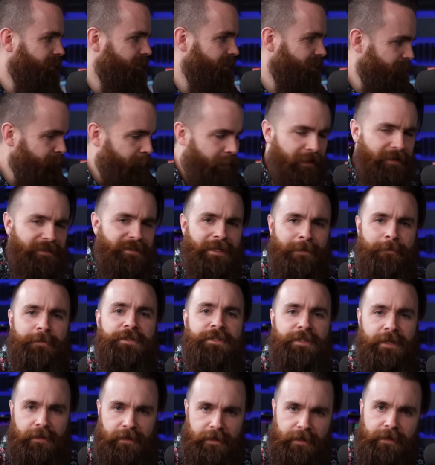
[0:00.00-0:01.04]
this might seem
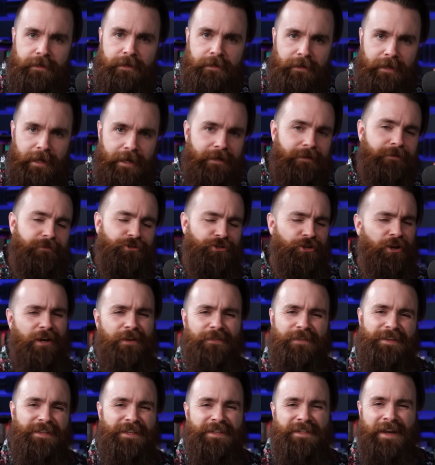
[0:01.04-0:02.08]
silly. Like,
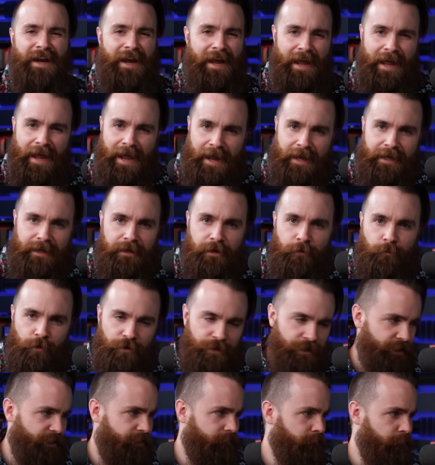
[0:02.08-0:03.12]
Chuck, this is not hacking. We're
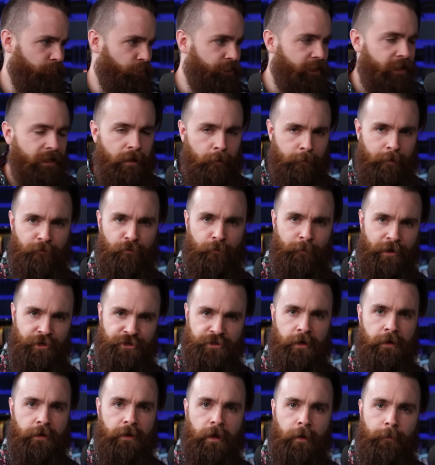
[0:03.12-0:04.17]
just looking up
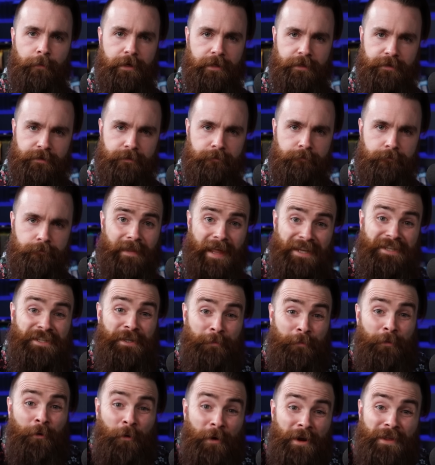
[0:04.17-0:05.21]
information on companies. That's the
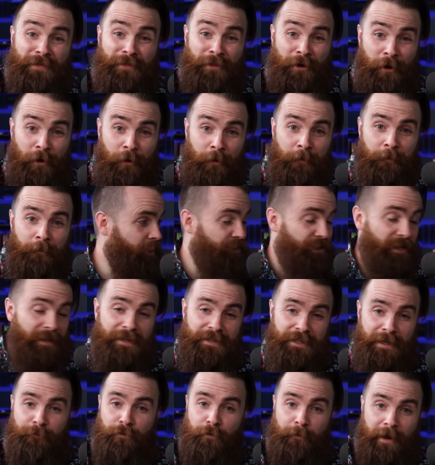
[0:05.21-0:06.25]
point, though. You see,
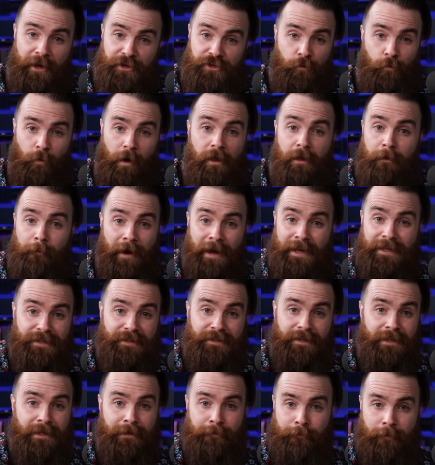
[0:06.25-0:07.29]
this information, while it might
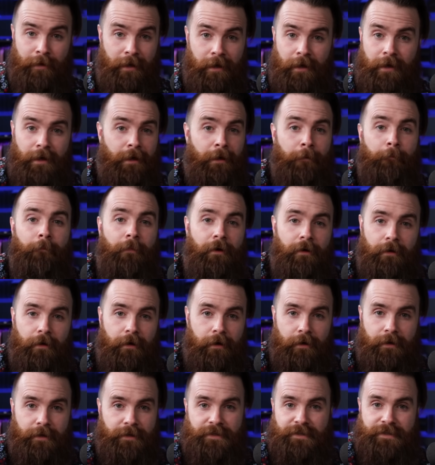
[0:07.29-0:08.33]
seem
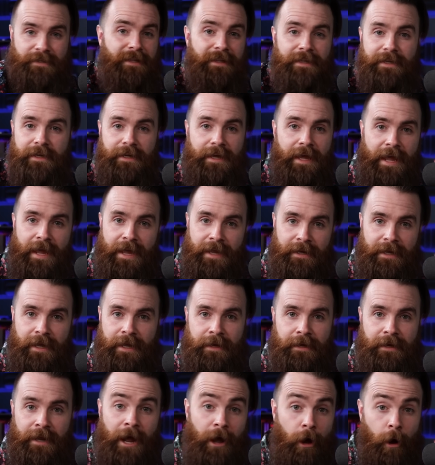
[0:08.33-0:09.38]
uh, silly and,
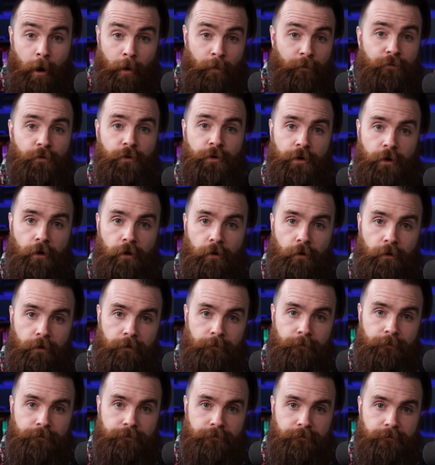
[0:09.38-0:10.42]
and not harmful at
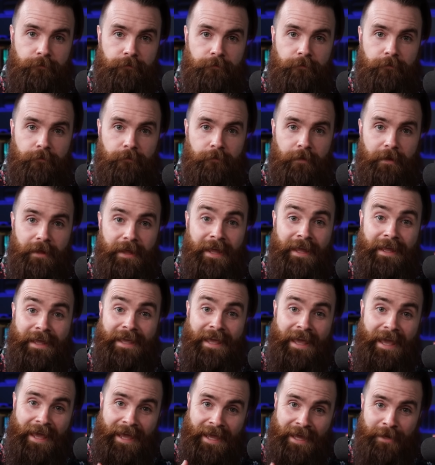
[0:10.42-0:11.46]
all, it
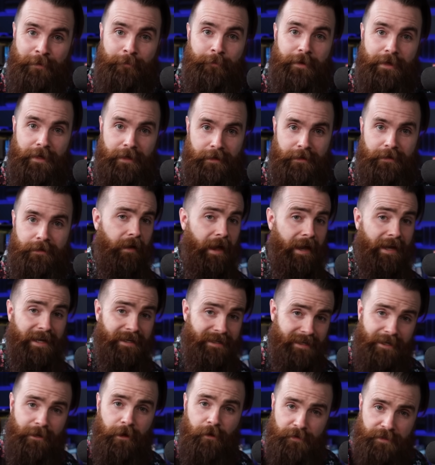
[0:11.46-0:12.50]
can be. I can
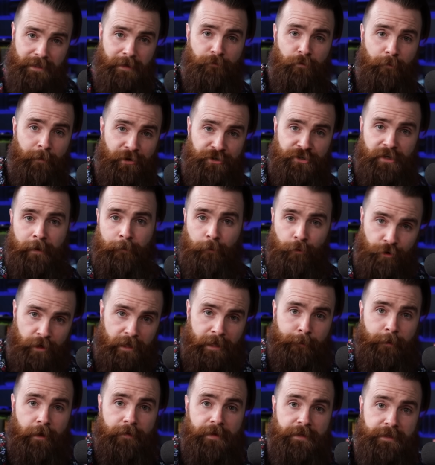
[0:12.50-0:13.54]
take all this information I'm
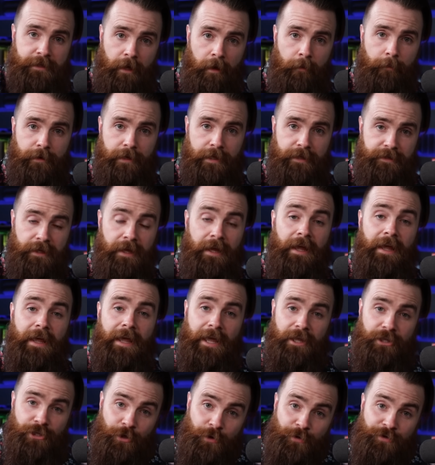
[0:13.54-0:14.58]
learning about these companies
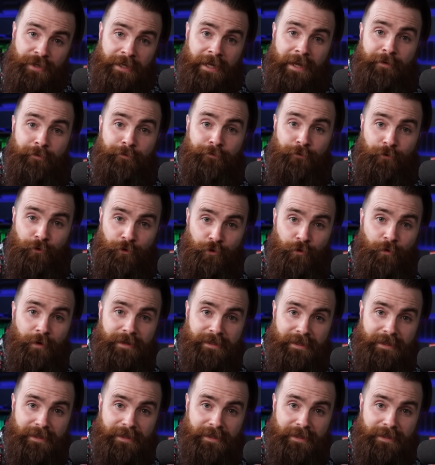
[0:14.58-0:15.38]
and use it in further